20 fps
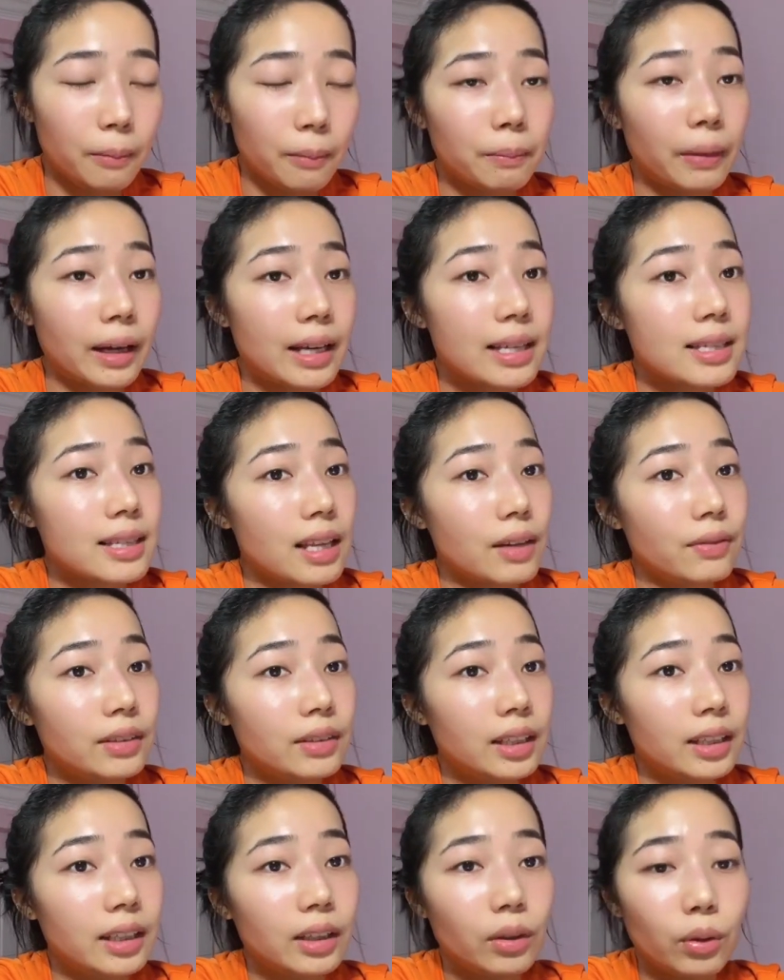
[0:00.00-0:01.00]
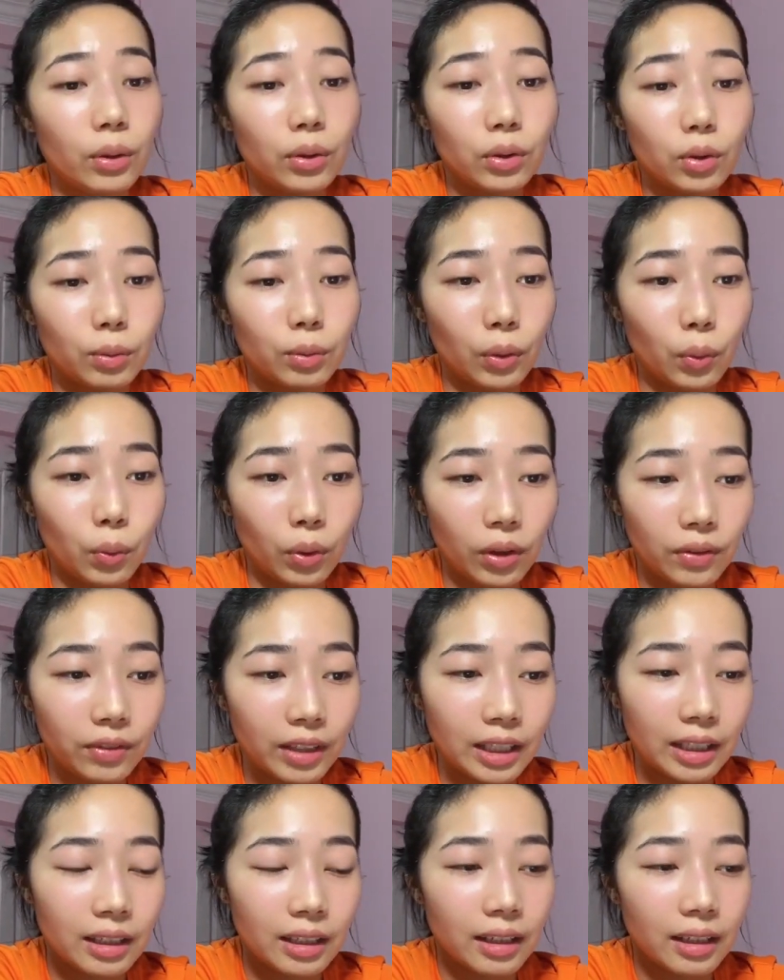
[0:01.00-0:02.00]
but it's definitely going to be worth
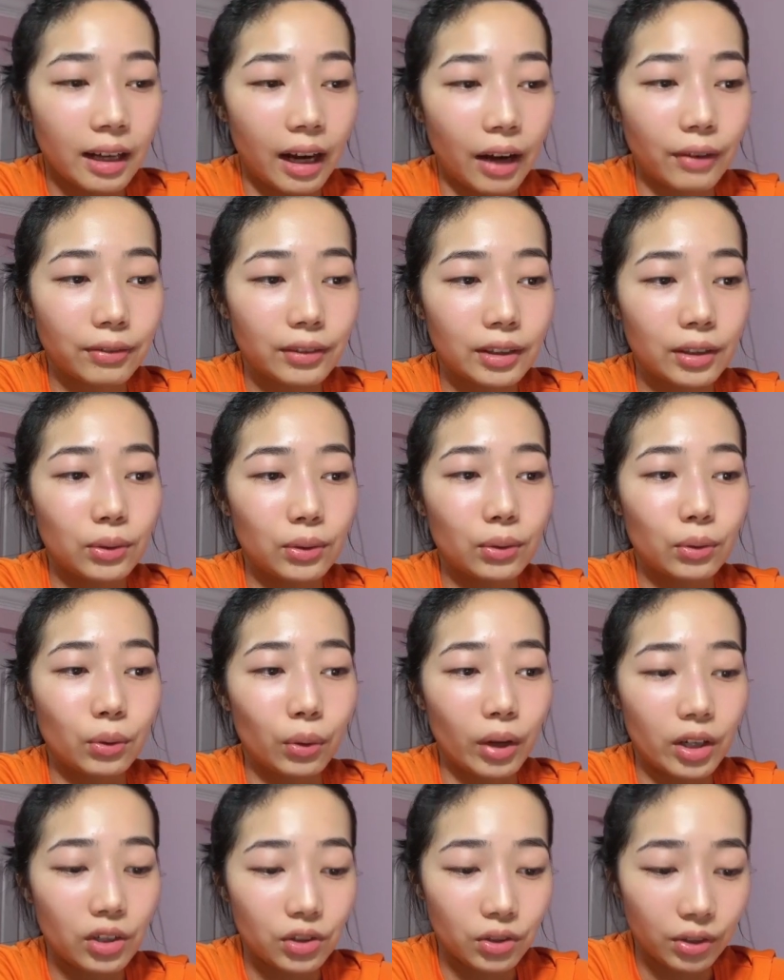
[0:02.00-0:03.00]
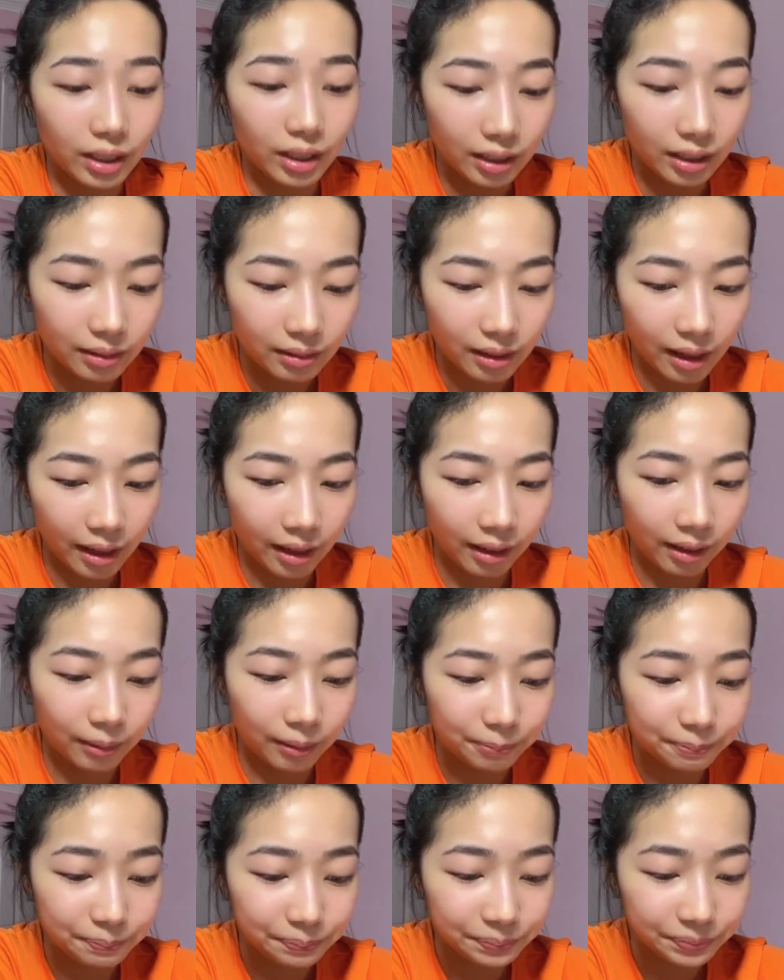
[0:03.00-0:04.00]
it after you graduate.
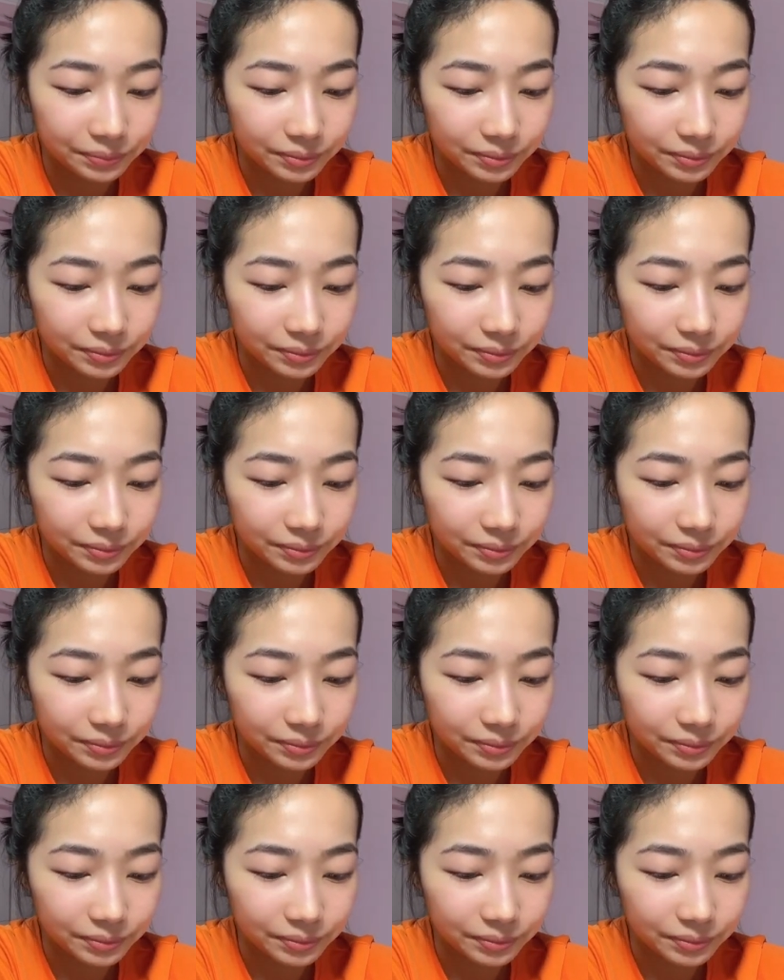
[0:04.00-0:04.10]
And